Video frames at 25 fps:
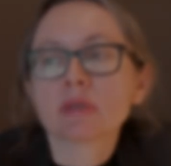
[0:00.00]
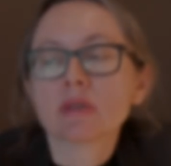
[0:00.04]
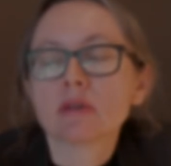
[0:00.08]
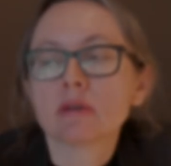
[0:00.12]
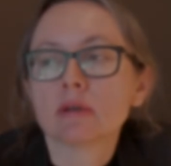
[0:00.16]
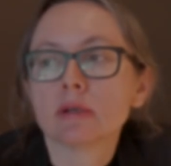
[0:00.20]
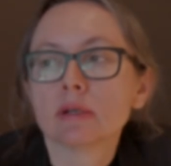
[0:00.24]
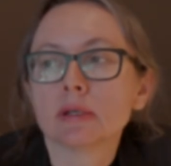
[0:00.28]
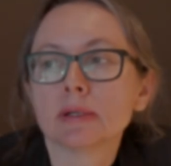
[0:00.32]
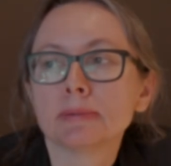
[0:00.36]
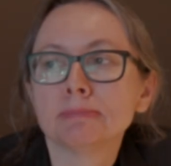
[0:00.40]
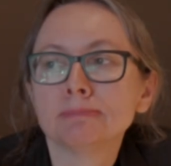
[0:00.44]

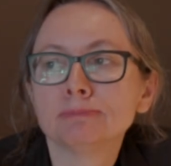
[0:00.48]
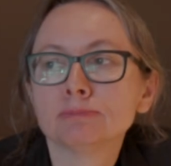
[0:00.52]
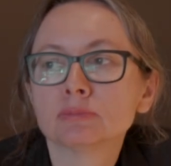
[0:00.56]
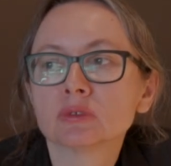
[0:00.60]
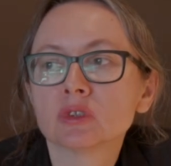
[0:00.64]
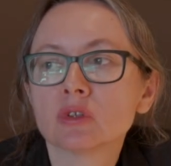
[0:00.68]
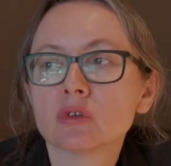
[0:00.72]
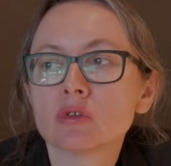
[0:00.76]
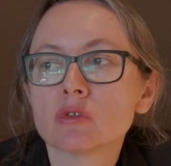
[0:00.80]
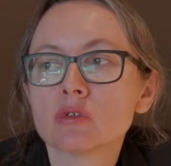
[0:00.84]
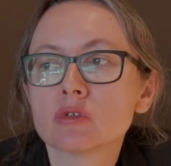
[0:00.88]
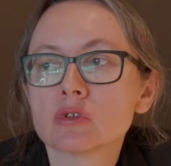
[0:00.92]

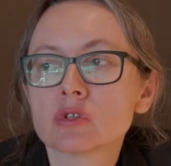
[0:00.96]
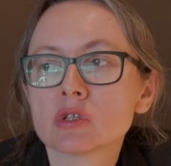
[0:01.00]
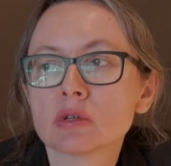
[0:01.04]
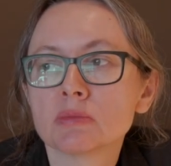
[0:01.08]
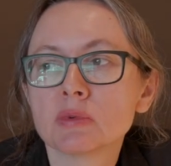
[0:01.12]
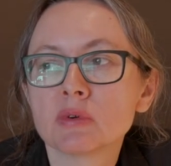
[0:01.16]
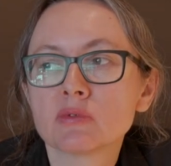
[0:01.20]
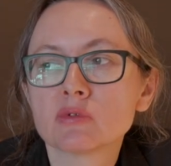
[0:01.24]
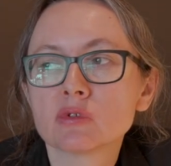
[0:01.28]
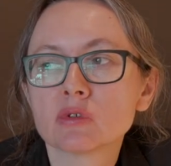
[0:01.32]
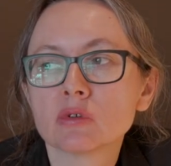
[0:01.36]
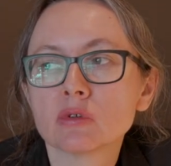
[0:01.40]
Some
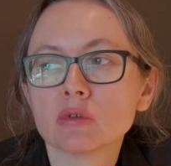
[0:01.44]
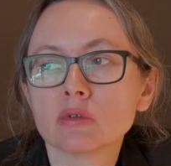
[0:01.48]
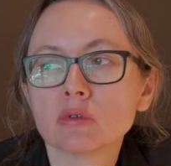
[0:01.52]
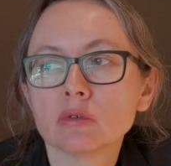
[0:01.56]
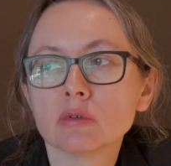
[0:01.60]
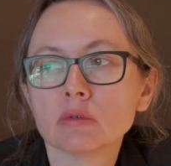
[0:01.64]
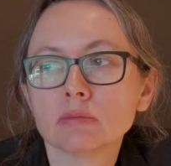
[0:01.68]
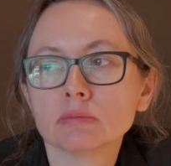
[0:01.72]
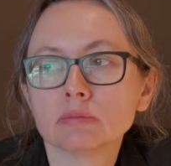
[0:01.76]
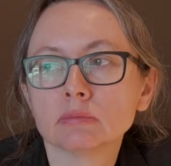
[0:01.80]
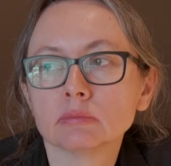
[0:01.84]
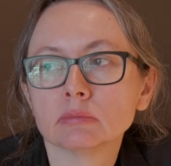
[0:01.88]
of
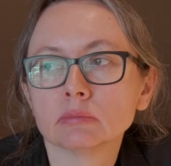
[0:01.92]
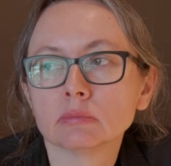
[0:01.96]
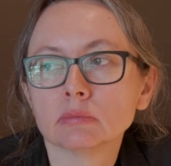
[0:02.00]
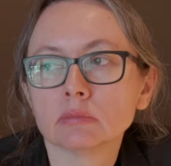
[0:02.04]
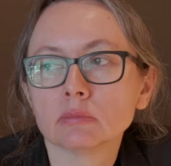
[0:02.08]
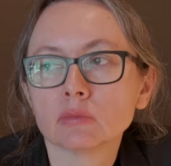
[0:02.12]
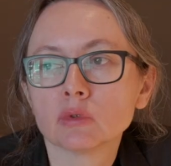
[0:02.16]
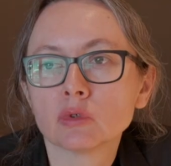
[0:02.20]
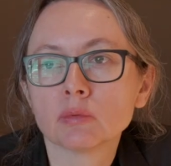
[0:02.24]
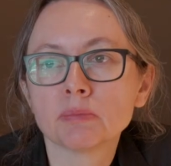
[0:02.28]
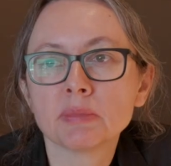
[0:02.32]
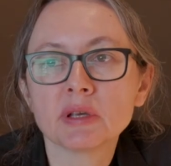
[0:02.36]

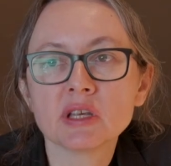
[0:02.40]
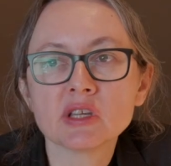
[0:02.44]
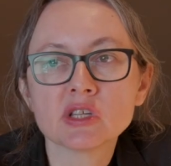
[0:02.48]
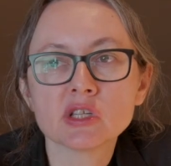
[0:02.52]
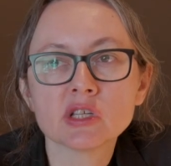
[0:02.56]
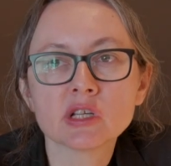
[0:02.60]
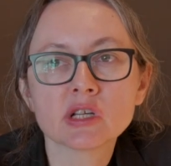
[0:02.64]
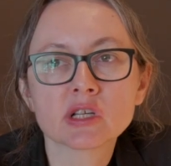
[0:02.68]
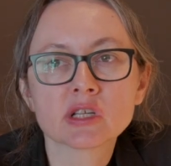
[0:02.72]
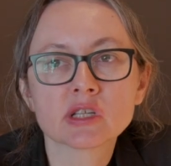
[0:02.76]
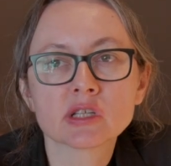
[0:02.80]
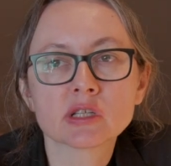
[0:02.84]
the
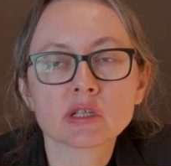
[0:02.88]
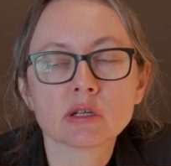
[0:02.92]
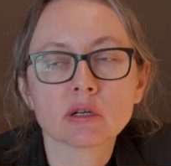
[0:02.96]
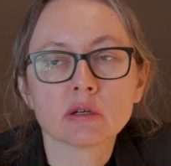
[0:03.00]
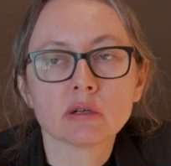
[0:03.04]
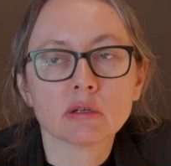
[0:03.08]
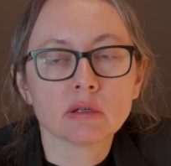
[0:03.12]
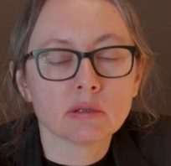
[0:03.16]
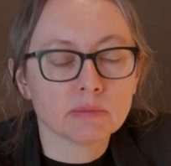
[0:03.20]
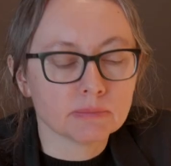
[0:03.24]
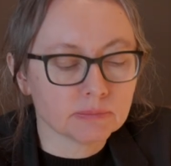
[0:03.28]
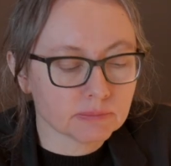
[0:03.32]
basics
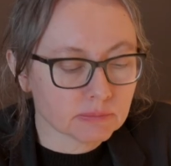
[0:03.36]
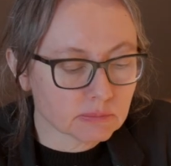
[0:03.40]
are,